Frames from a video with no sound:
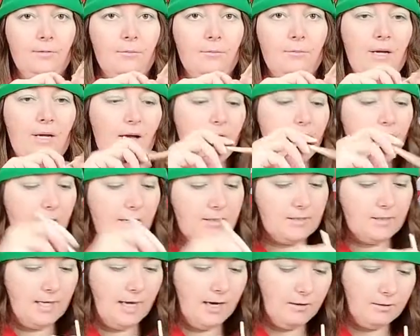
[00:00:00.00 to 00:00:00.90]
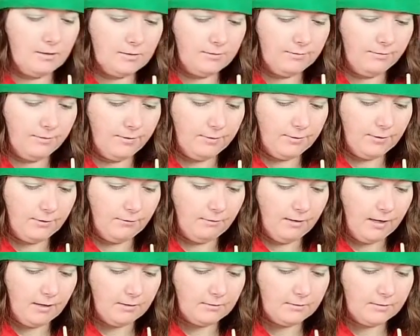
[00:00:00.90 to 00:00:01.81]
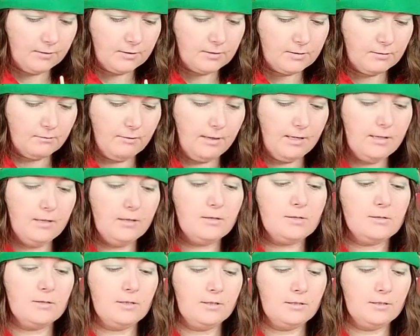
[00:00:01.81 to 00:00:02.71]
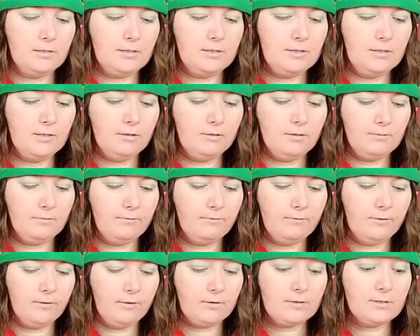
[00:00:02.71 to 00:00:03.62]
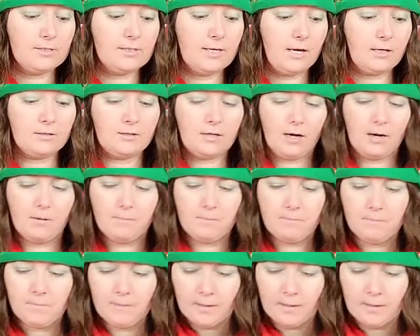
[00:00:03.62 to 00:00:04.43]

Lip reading: We have lots of carrots floating around because the reindeers like to steal them for their snack time.